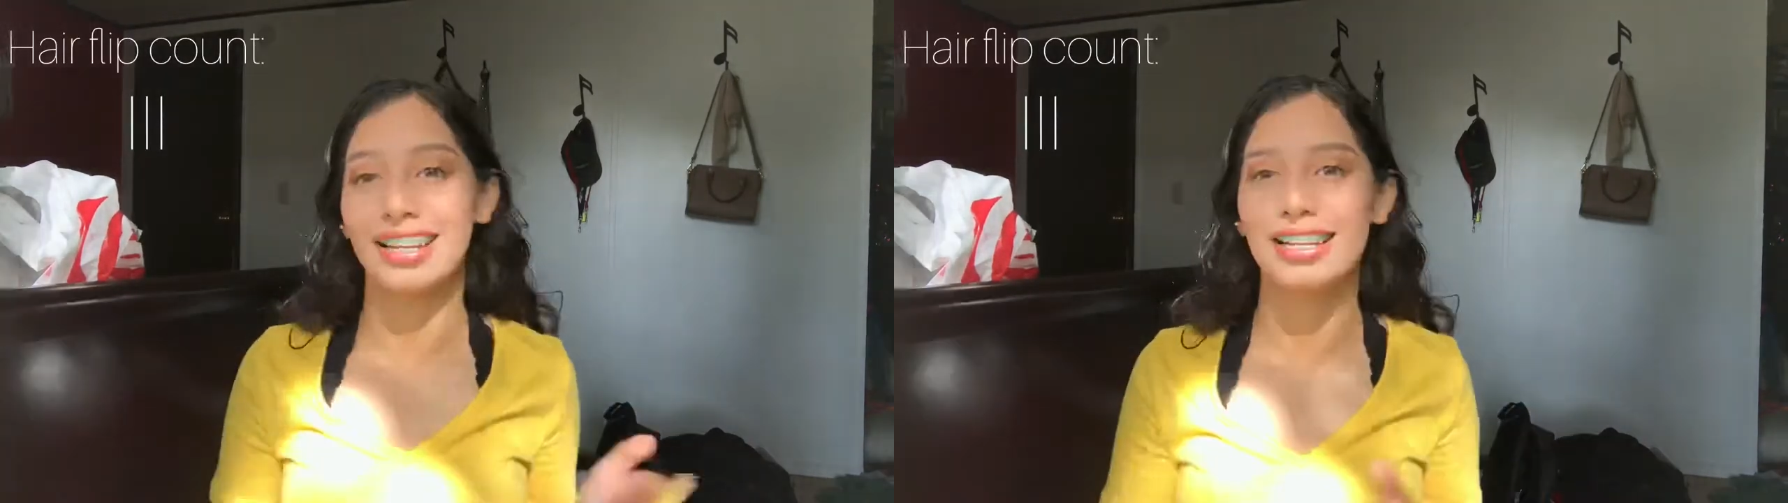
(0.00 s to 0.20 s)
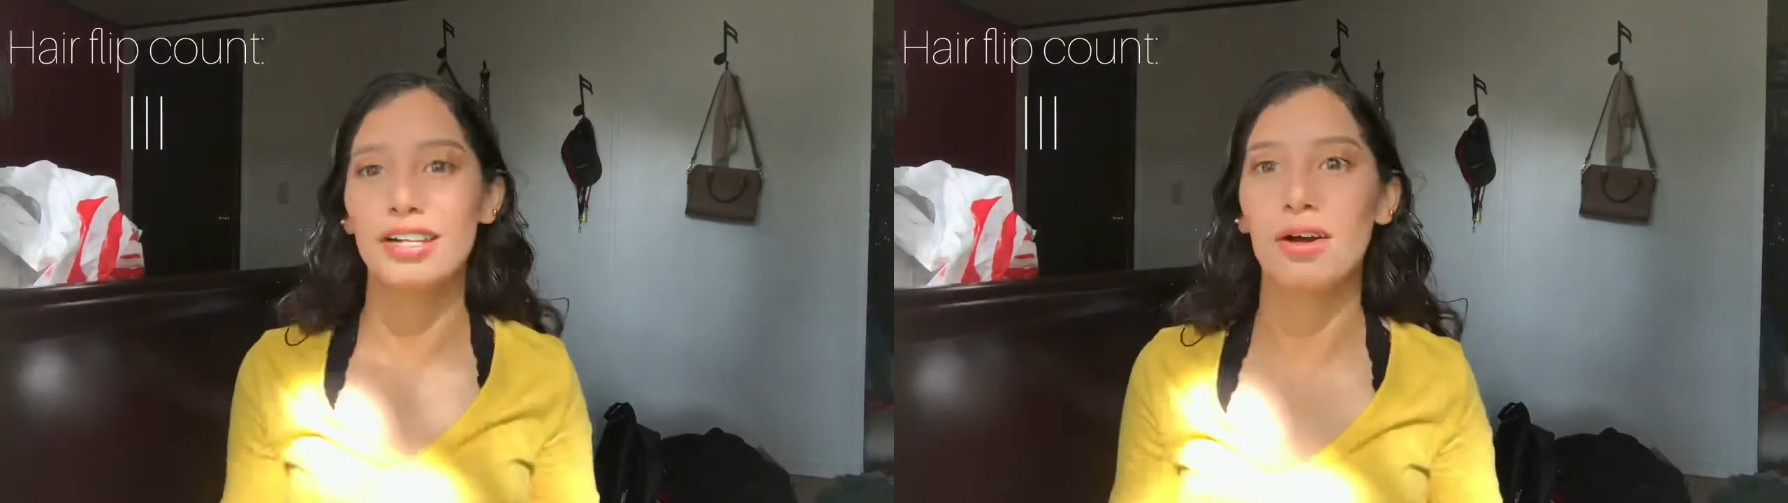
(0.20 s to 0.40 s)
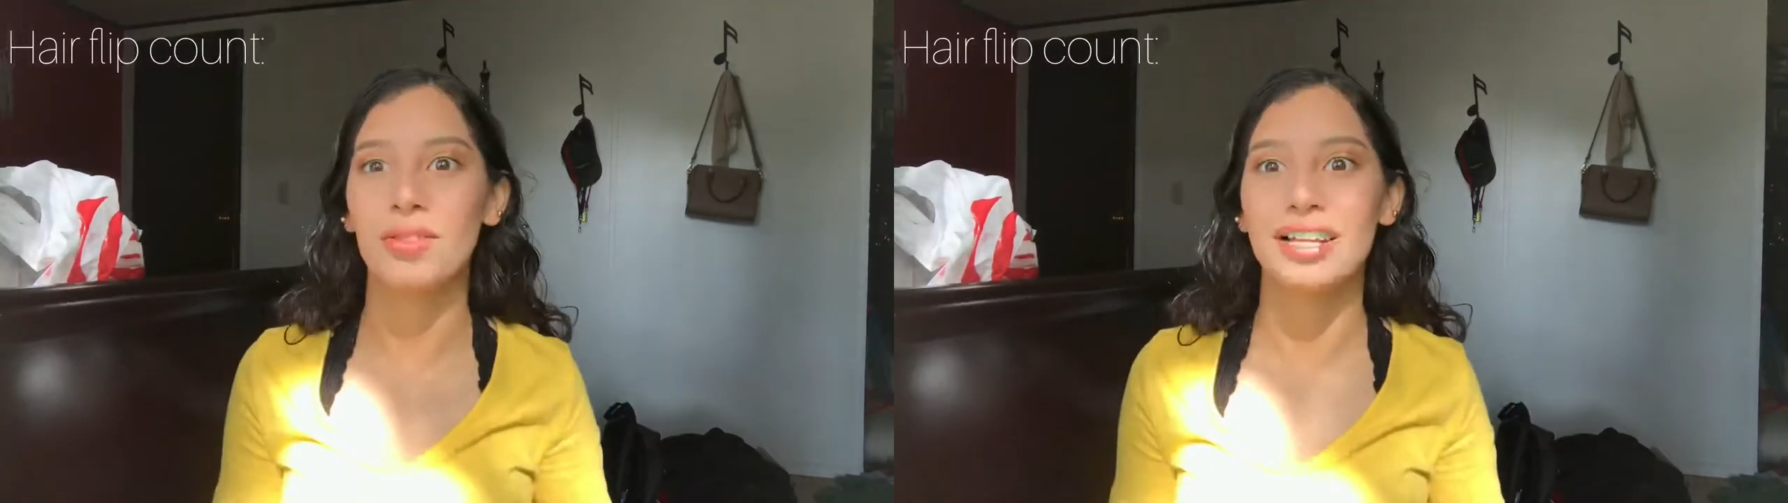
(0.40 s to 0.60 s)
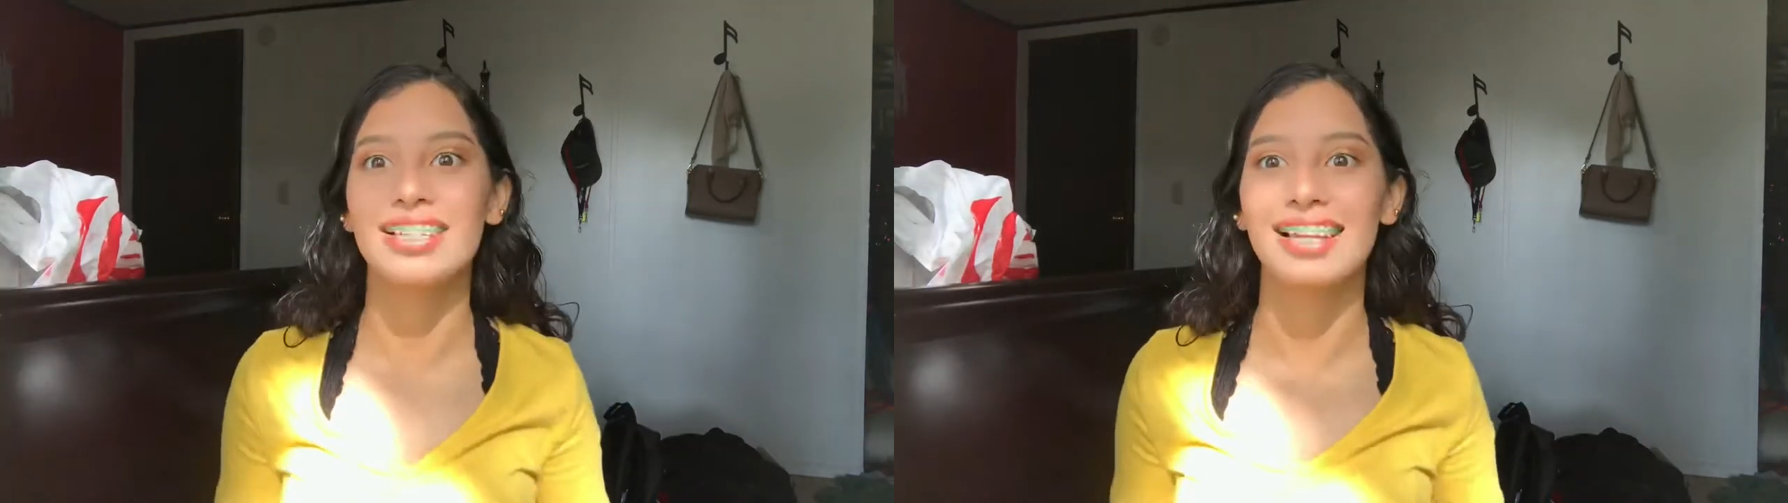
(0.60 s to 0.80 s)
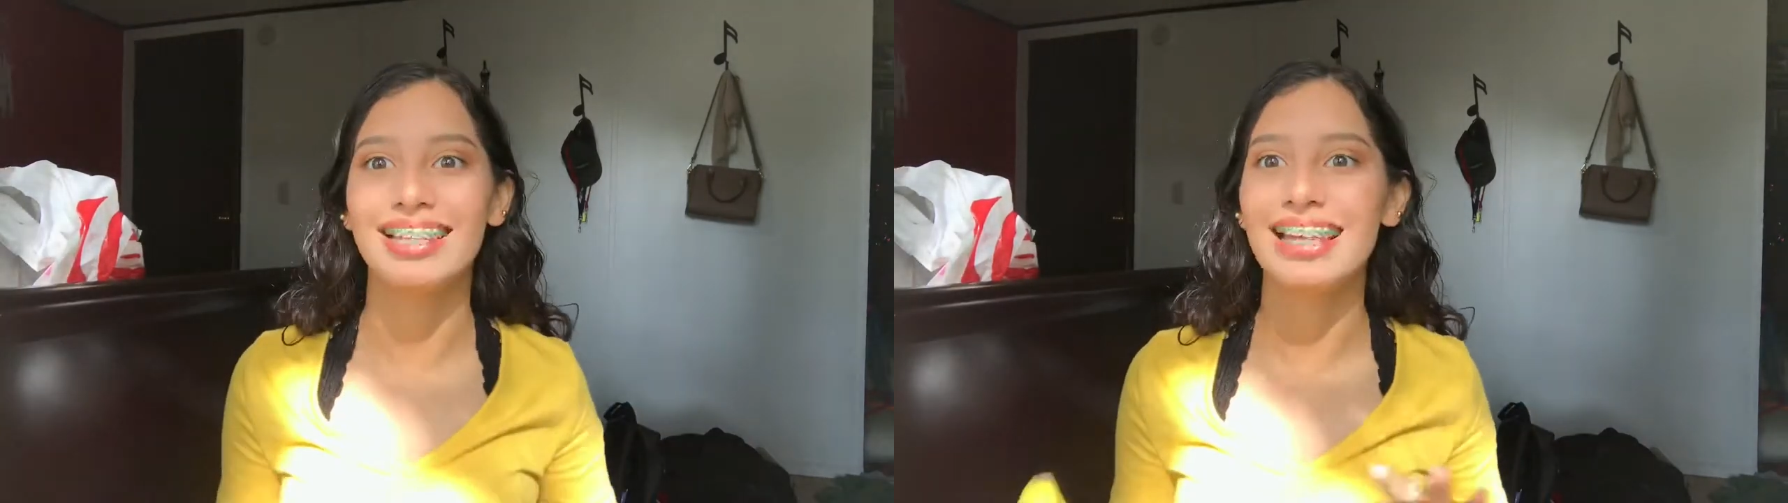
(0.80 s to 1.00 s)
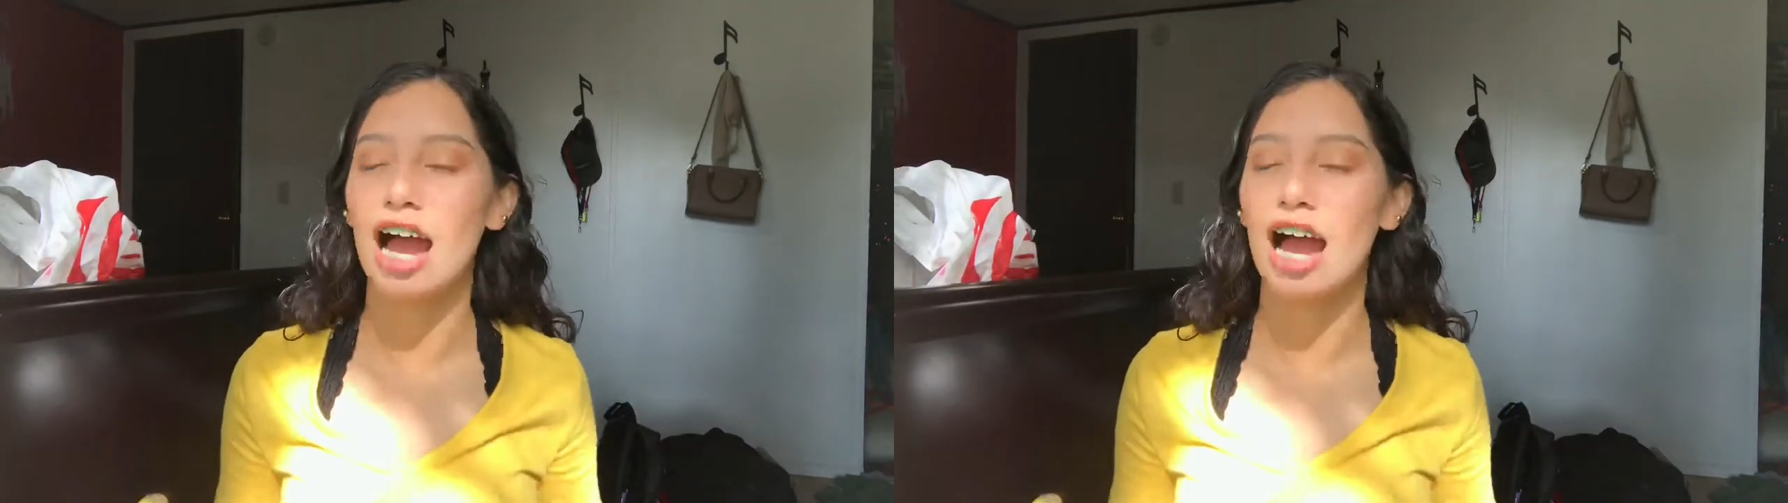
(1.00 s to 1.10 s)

You know, that's the